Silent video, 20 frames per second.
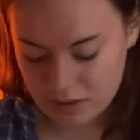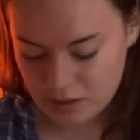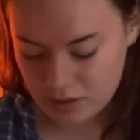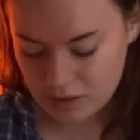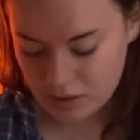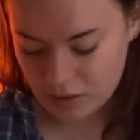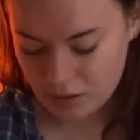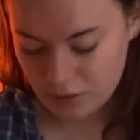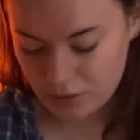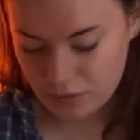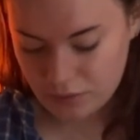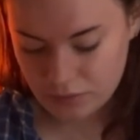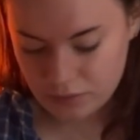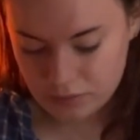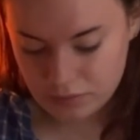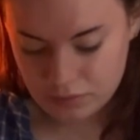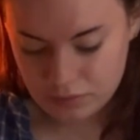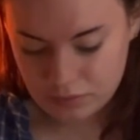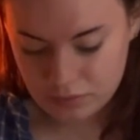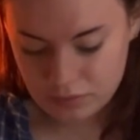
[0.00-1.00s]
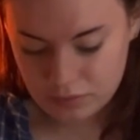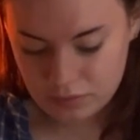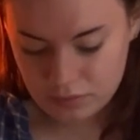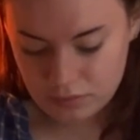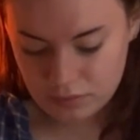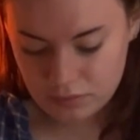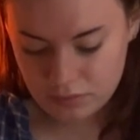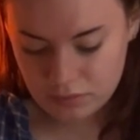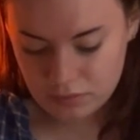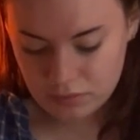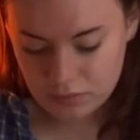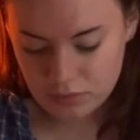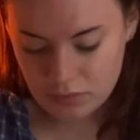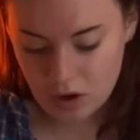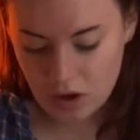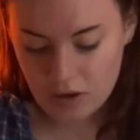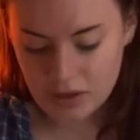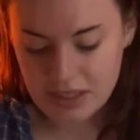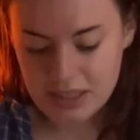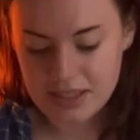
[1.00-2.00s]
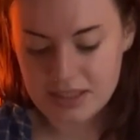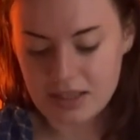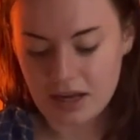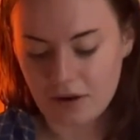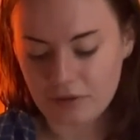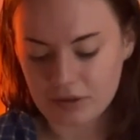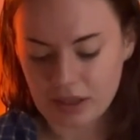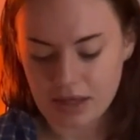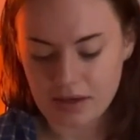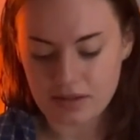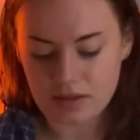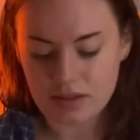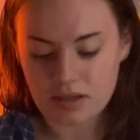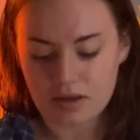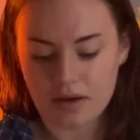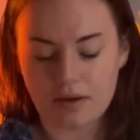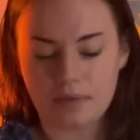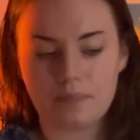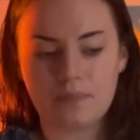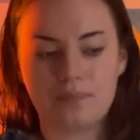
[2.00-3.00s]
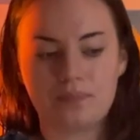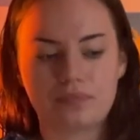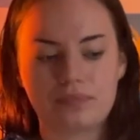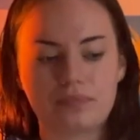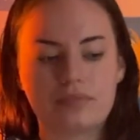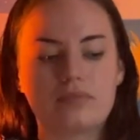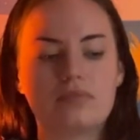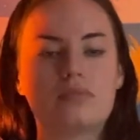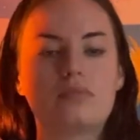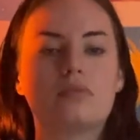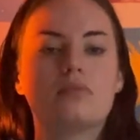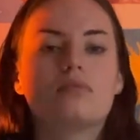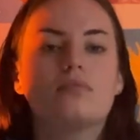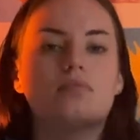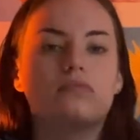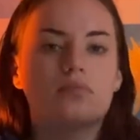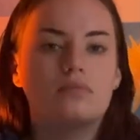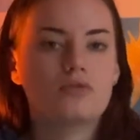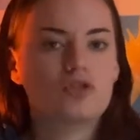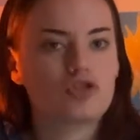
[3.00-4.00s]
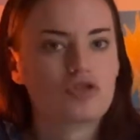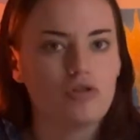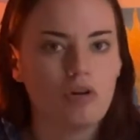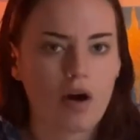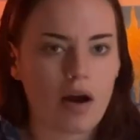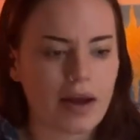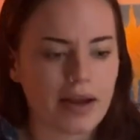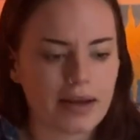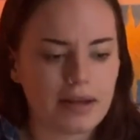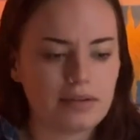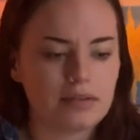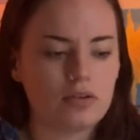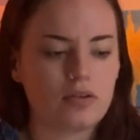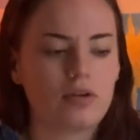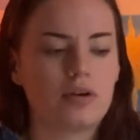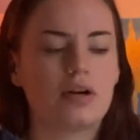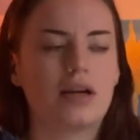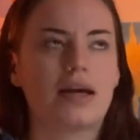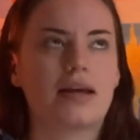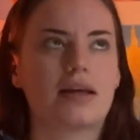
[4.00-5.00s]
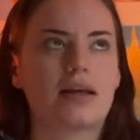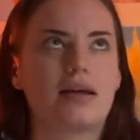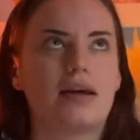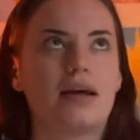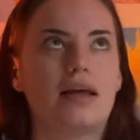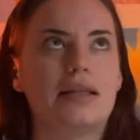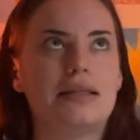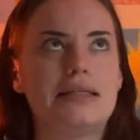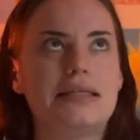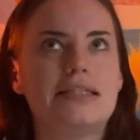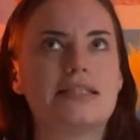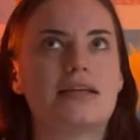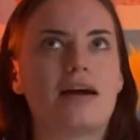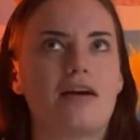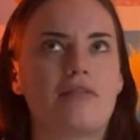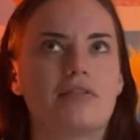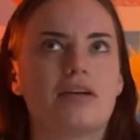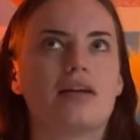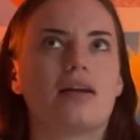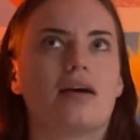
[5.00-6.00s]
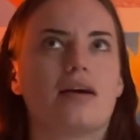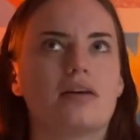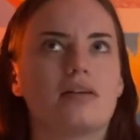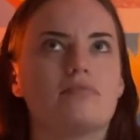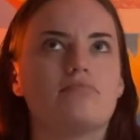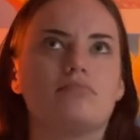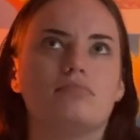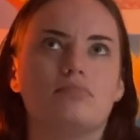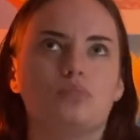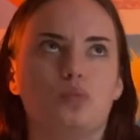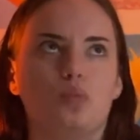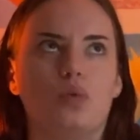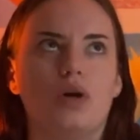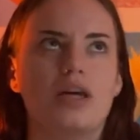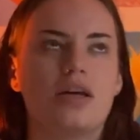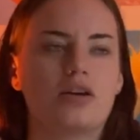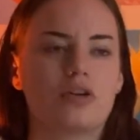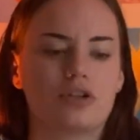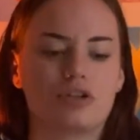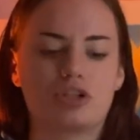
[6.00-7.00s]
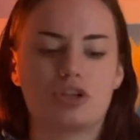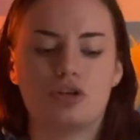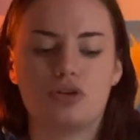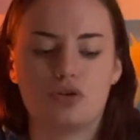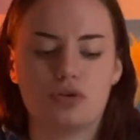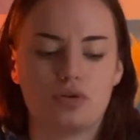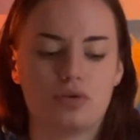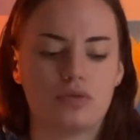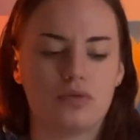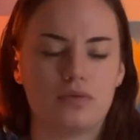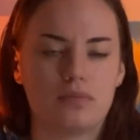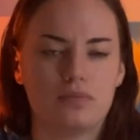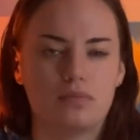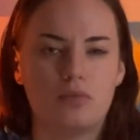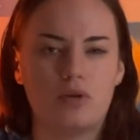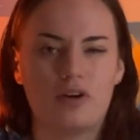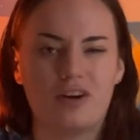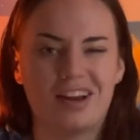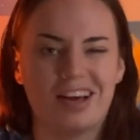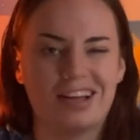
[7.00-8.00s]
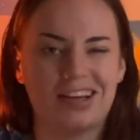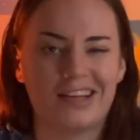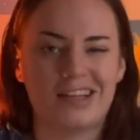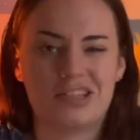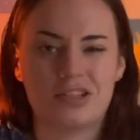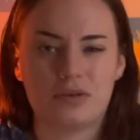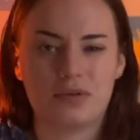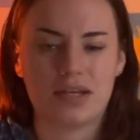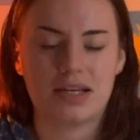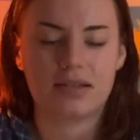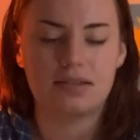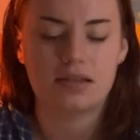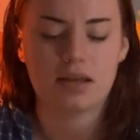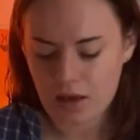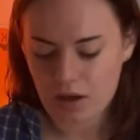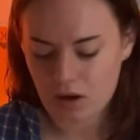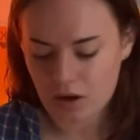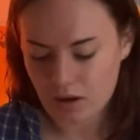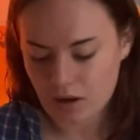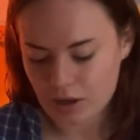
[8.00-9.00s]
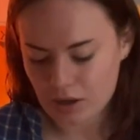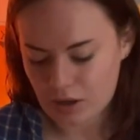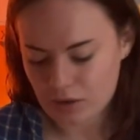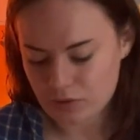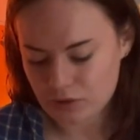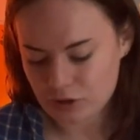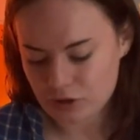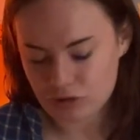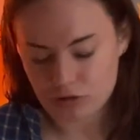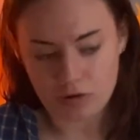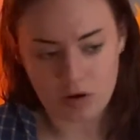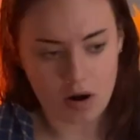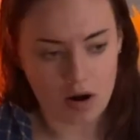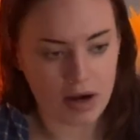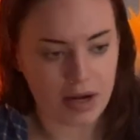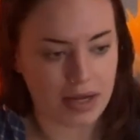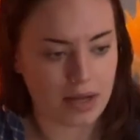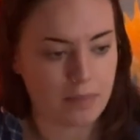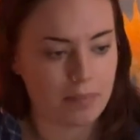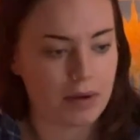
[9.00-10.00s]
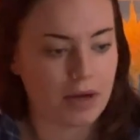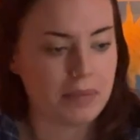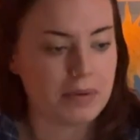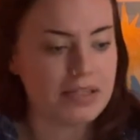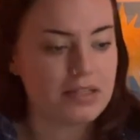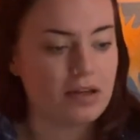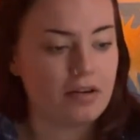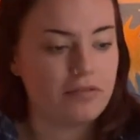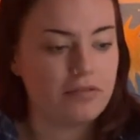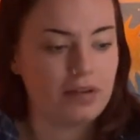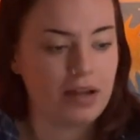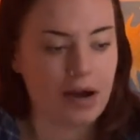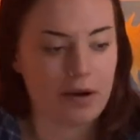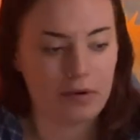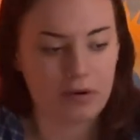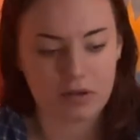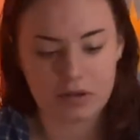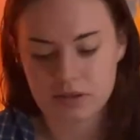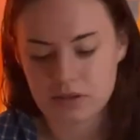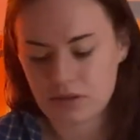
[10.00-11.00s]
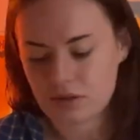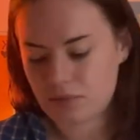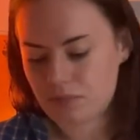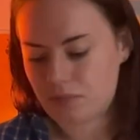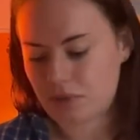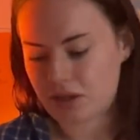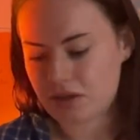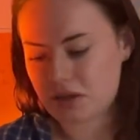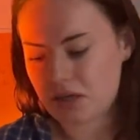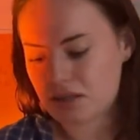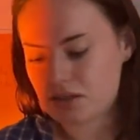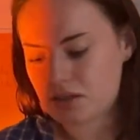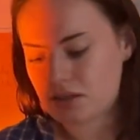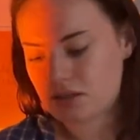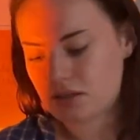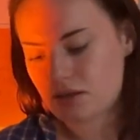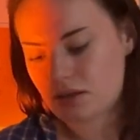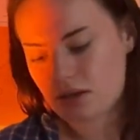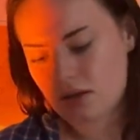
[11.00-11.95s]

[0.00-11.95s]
So on these self dates I'm trying, or like at least every like week or two, more likely 2 weeks, I'm going to try and buy myself flowers, because